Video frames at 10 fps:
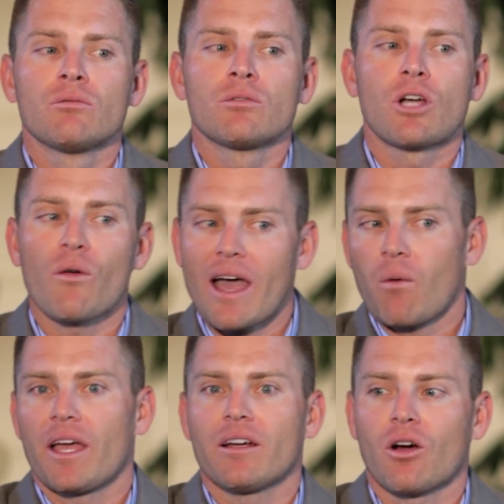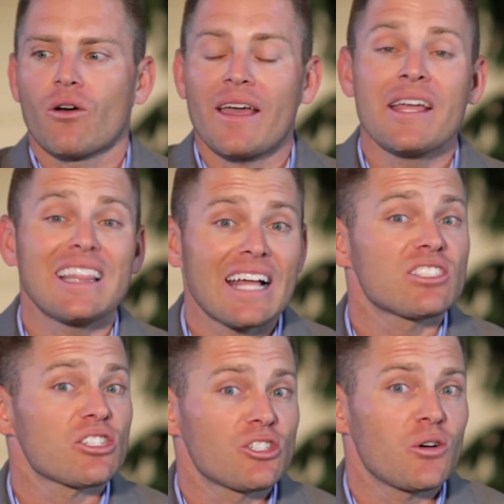go that way, or He
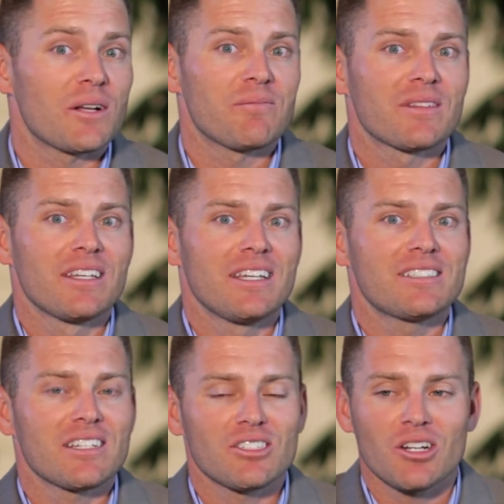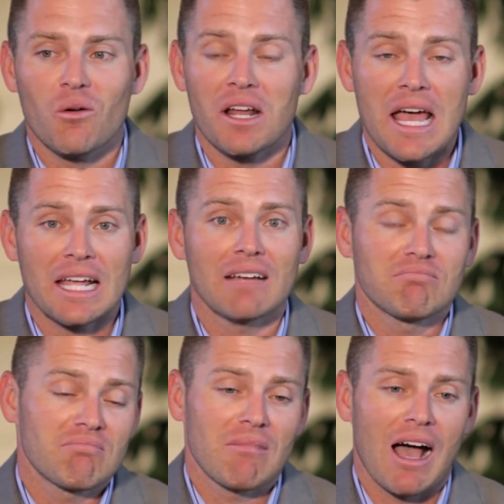lets us do it. He says, you know what, hey,
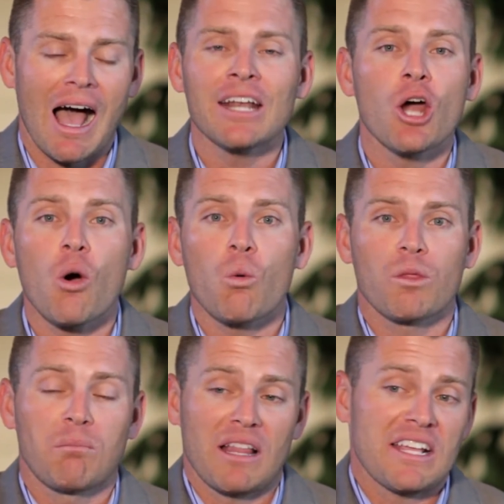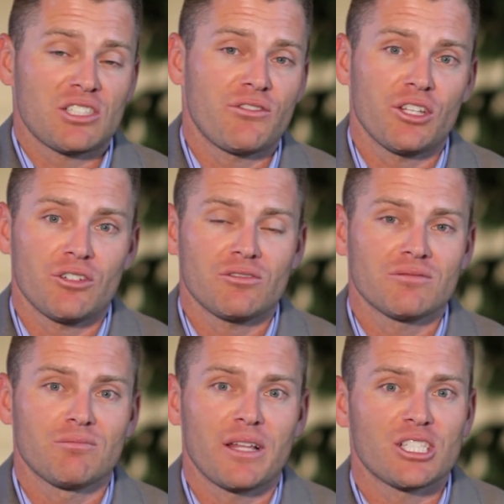I know the plans for you,
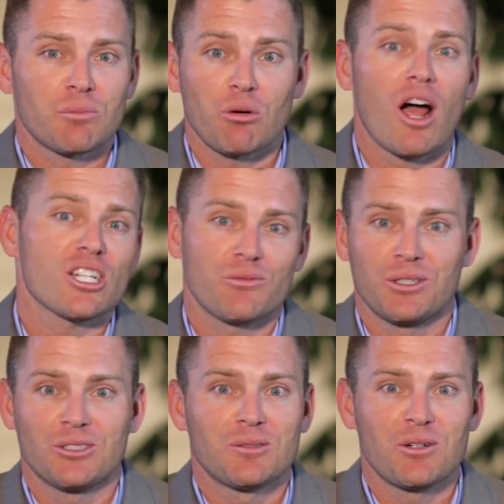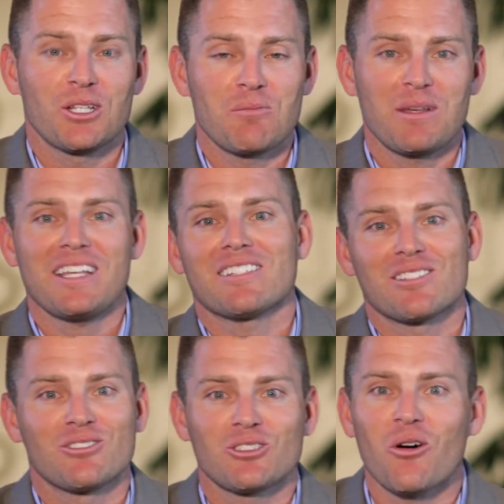plans to prosper you, to bring you peace
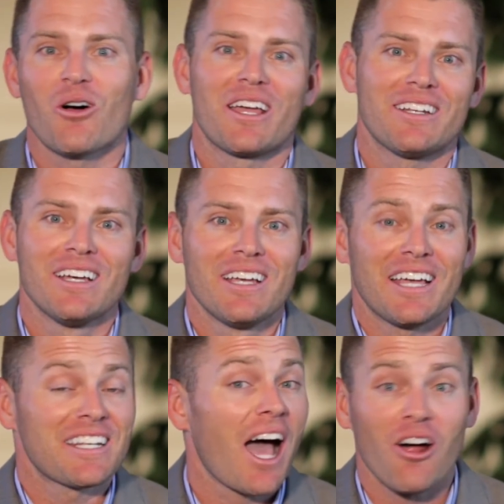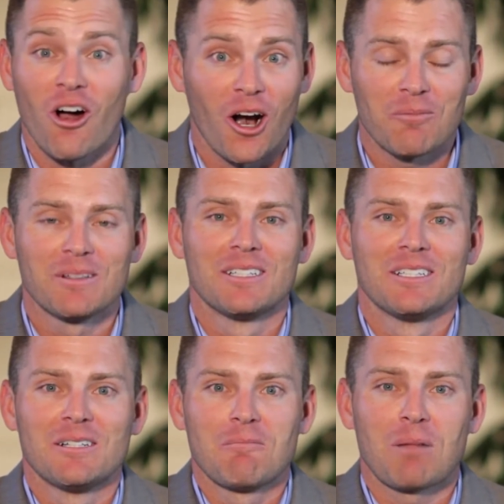and joy and not harm.
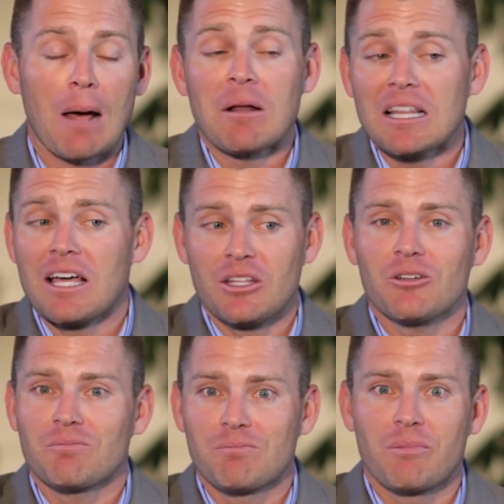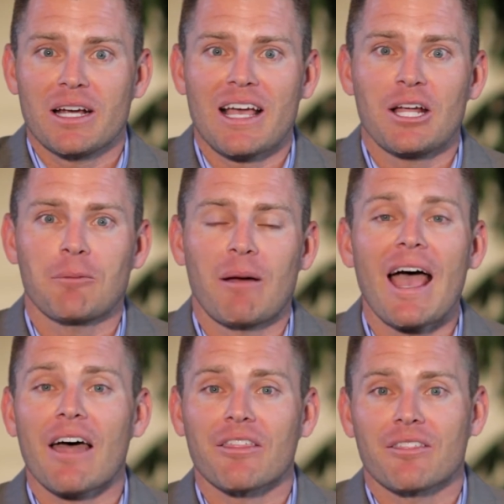But I'm going to let you pick out your
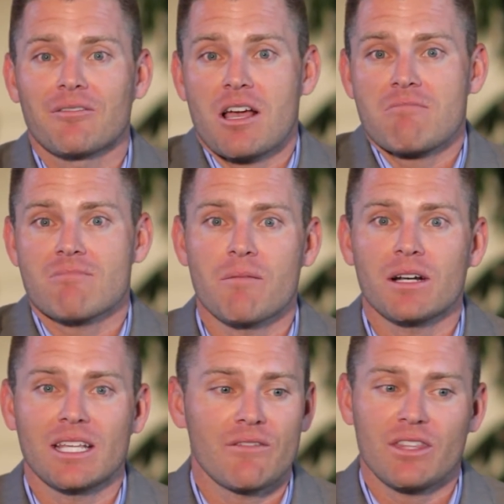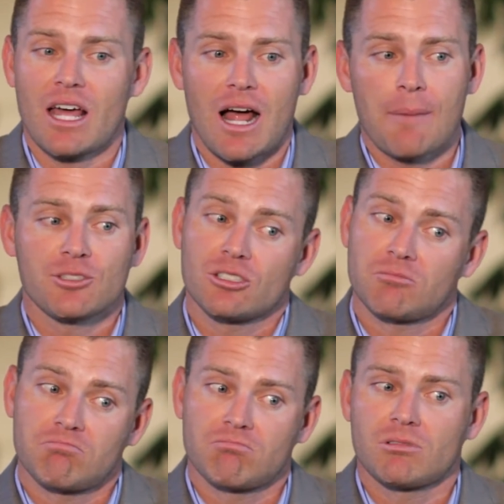path, right? I'm going to give you that
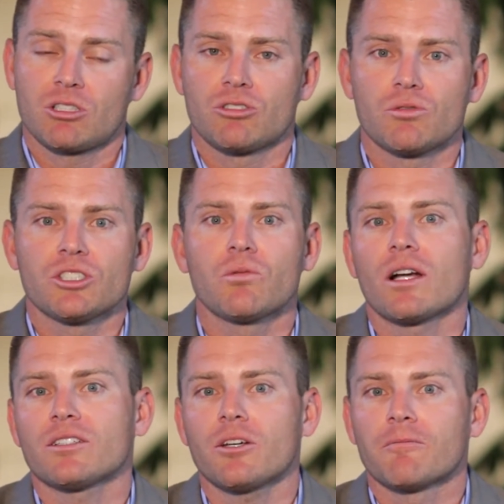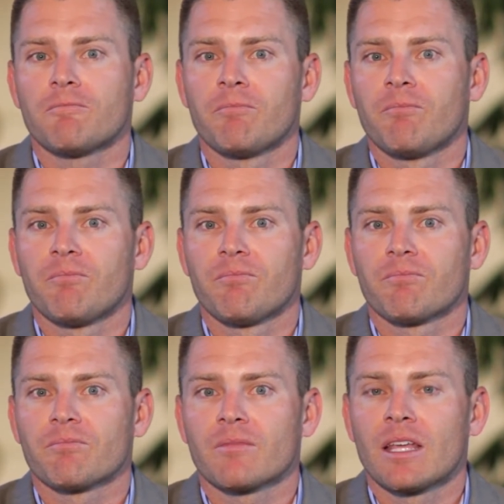option to do what you want to do.
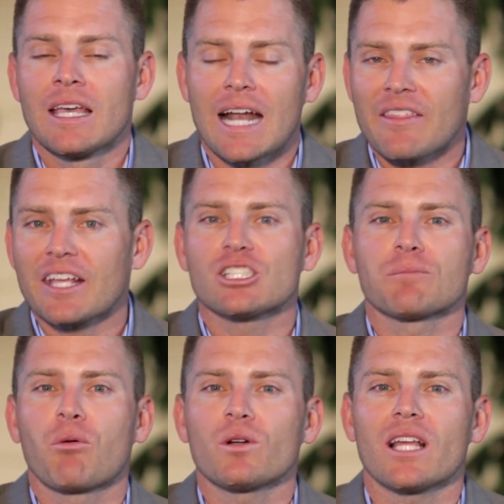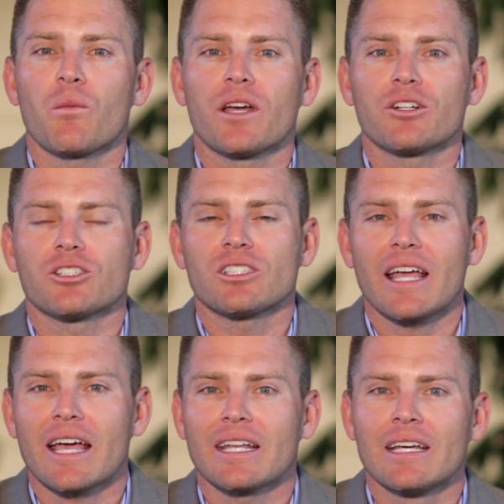And I think it's important that we
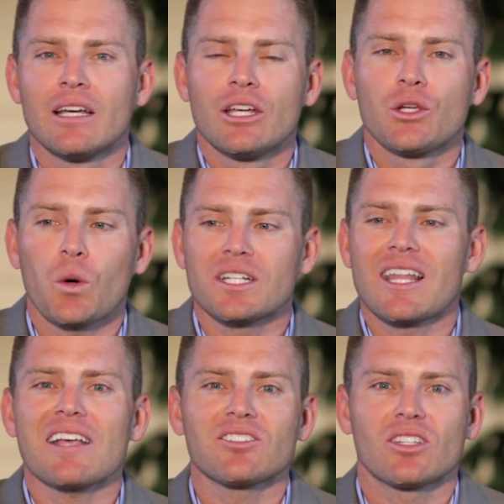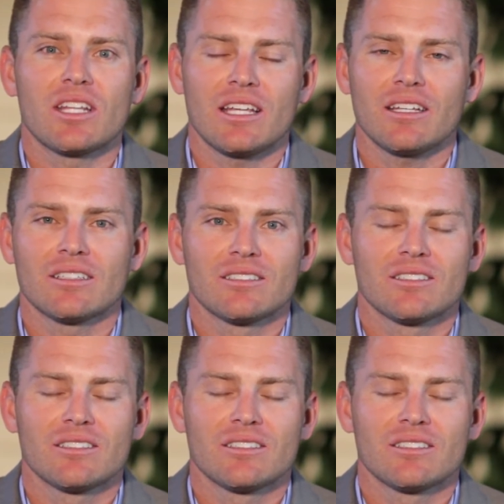understand your destiny,